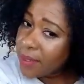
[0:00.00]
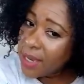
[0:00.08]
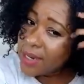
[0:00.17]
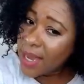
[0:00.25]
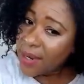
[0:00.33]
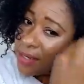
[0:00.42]

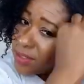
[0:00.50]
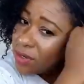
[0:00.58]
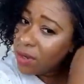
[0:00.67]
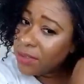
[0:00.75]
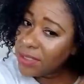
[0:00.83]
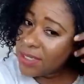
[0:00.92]
And now that it's
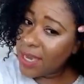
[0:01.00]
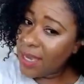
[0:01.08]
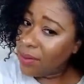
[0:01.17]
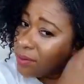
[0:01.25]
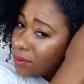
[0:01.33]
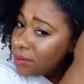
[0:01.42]
all
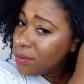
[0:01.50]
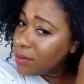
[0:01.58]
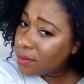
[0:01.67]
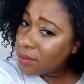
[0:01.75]
detangled,